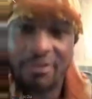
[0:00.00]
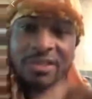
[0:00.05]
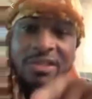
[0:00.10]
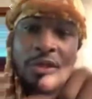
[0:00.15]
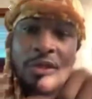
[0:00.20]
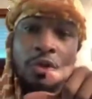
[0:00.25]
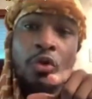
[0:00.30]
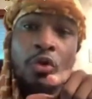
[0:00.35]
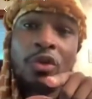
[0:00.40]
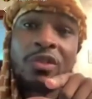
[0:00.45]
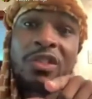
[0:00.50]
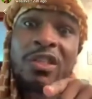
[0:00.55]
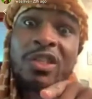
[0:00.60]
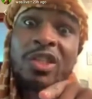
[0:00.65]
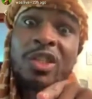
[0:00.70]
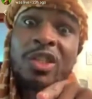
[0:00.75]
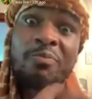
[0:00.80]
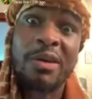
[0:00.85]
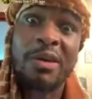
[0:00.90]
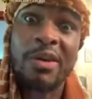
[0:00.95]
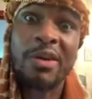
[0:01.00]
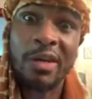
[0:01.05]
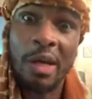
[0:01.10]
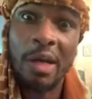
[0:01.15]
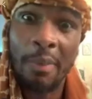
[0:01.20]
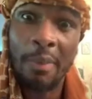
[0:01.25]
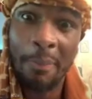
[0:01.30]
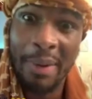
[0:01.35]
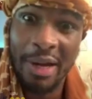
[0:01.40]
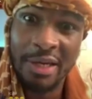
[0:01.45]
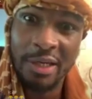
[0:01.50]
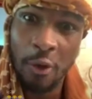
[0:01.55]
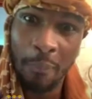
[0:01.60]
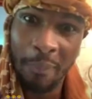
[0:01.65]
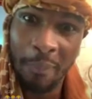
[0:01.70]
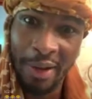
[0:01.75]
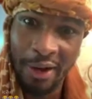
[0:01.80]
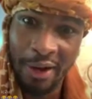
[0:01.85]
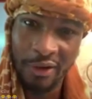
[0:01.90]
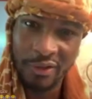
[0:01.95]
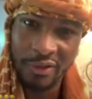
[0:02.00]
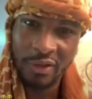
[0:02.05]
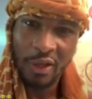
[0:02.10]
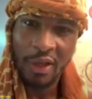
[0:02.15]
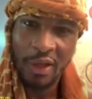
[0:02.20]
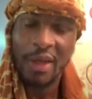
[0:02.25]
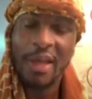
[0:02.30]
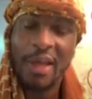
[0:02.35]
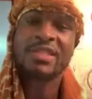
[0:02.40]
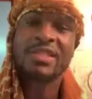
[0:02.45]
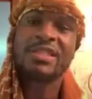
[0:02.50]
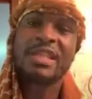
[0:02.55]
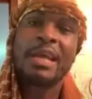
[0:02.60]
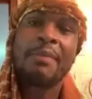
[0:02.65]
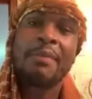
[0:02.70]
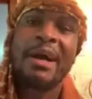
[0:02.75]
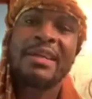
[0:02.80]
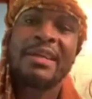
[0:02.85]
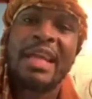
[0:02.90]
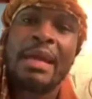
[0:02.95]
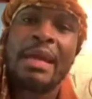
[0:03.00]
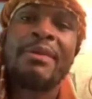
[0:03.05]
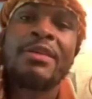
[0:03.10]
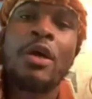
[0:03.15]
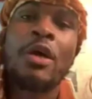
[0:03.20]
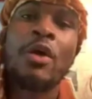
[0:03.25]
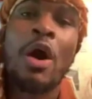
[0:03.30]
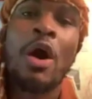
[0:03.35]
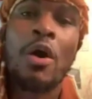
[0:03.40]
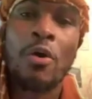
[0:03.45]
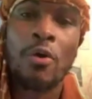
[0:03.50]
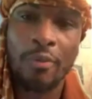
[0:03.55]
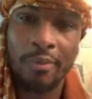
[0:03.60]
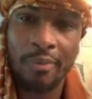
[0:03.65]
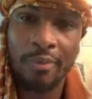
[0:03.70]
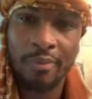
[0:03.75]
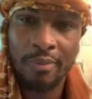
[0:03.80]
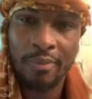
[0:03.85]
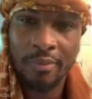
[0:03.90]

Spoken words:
guarantee you will see a spirit come up out of your parents. Say my name in your home.